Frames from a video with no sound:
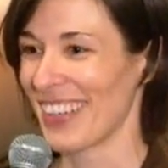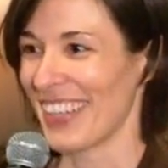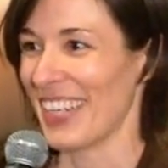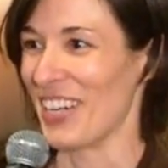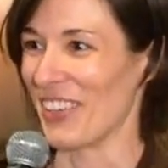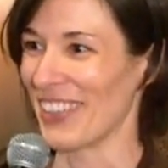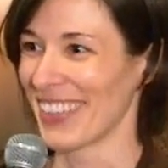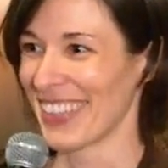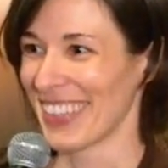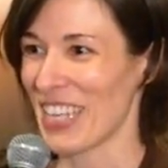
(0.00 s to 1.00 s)
you know,
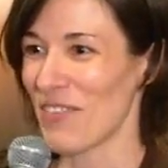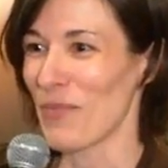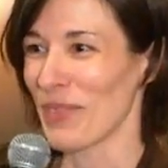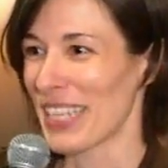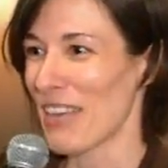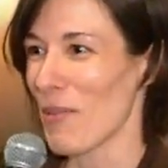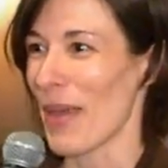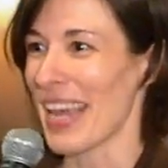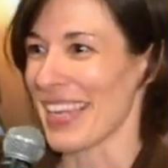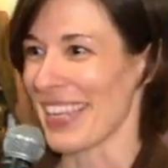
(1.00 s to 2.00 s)
give him give him
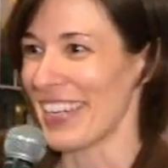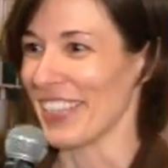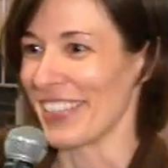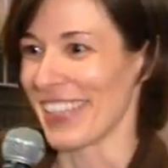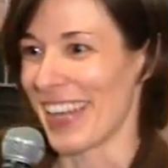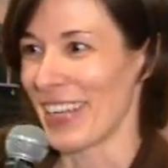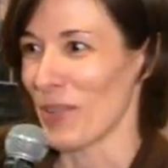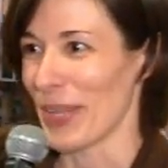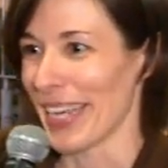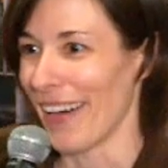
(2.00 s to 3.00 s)
eight years and
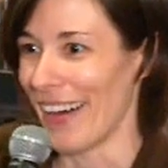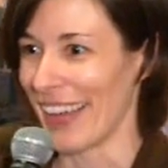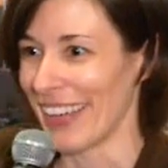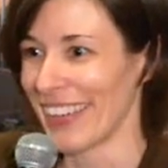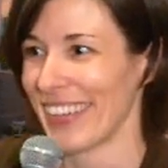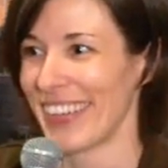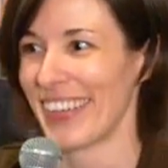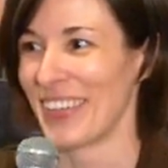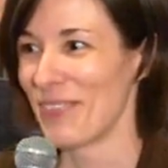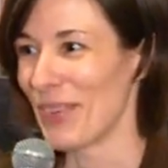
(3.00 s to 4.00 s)
he'll be gone,
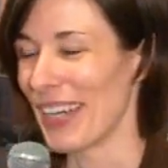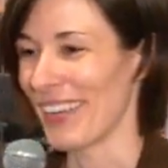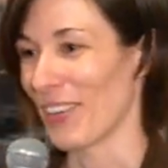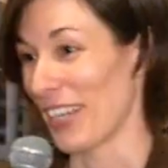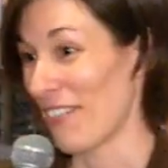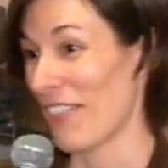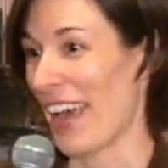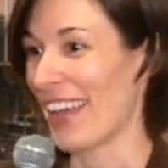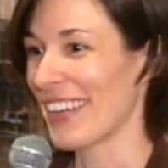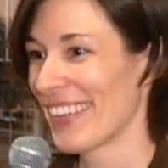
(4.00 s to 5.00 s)
but or if
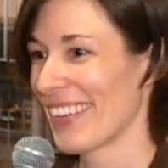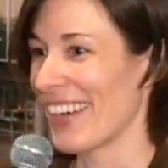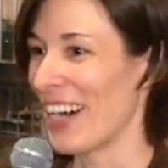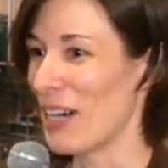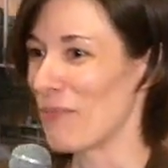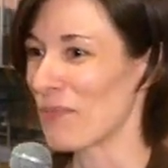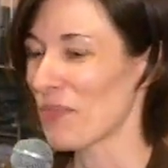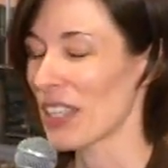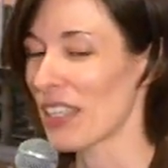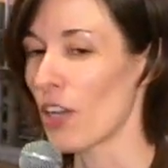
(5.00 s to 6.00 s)
that. Um,
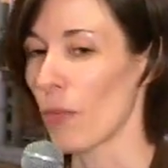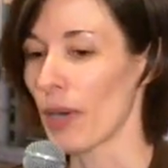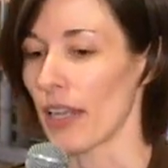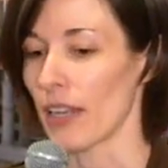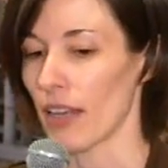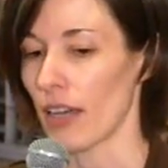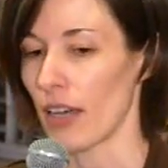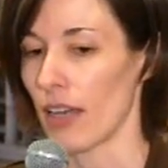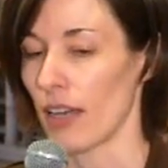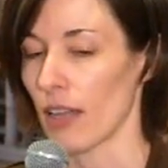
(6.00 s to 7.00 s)
you know, but
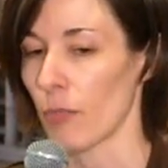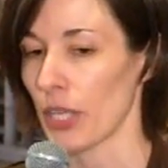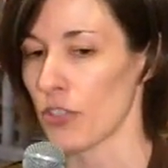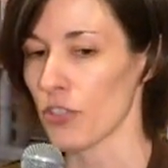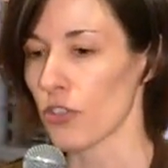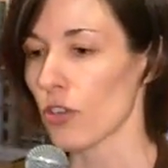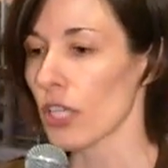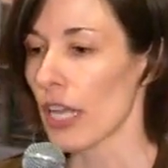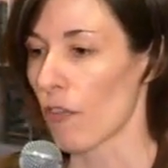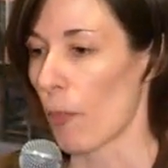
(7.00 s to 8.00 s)
uh, but
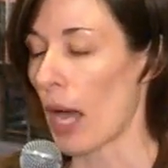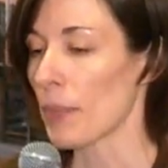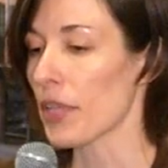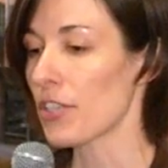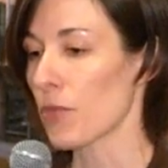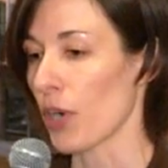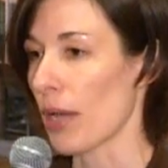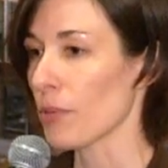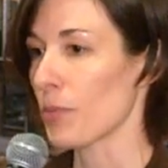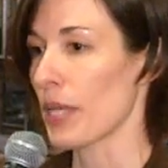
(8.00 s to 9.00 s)
certainly, if a population were
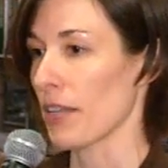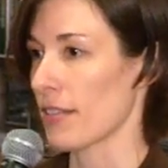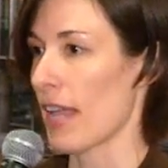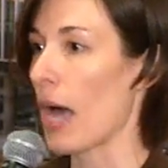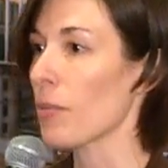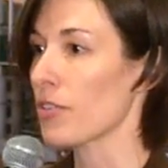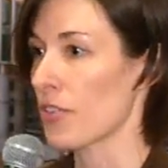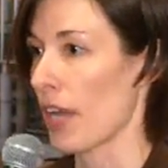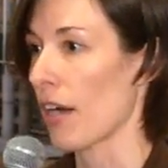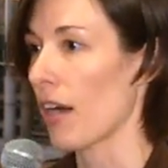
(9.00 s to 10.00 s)
able to be established
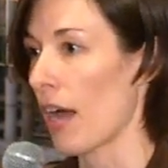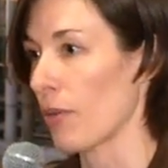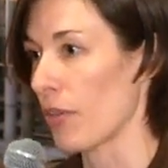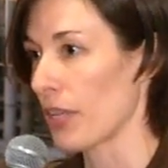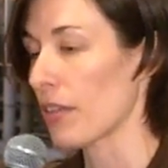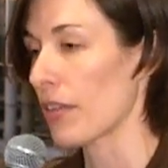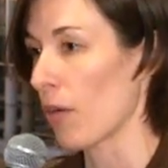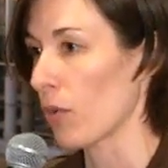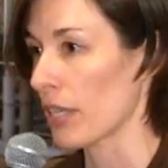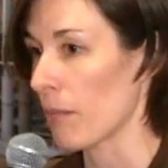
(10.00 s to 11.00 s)
there, I would think that
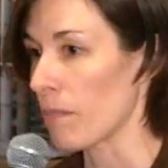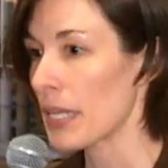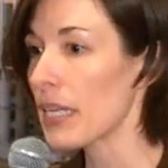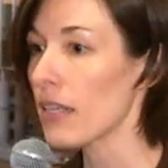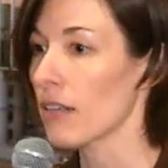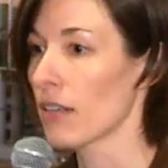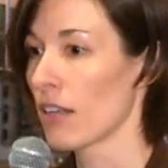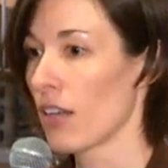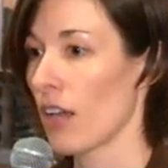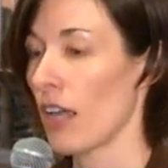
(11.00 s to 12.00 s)
they would compete,
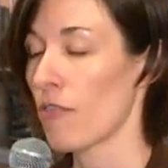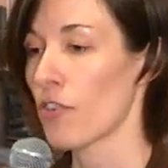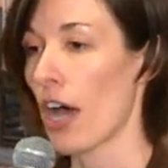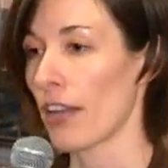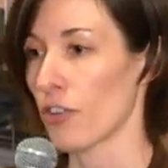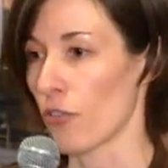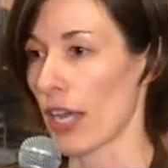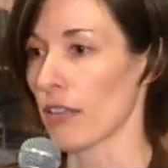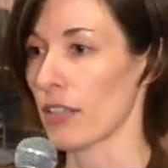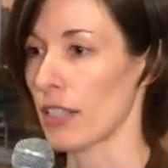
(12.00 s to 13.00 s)
if not
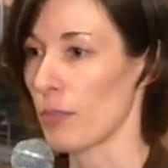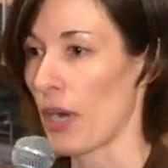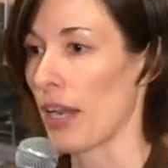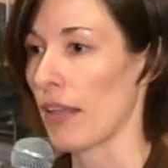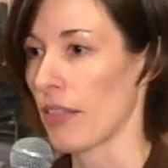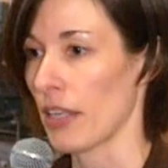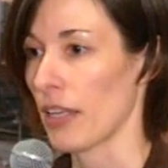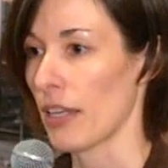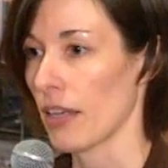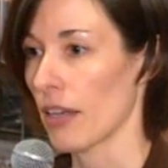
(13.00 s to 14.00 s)
directly depredate
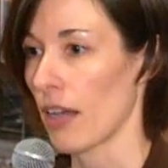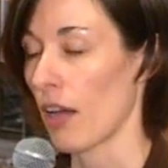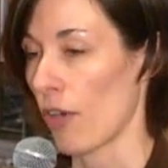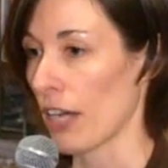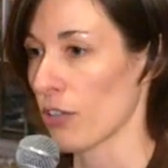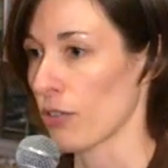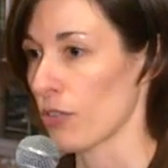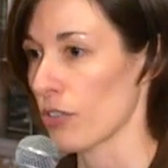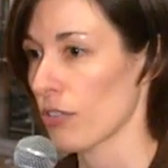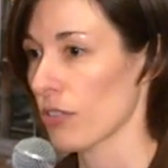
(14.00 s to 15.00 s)
the uh,
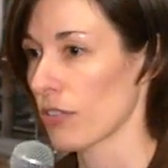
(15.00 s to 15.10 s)
raccoons.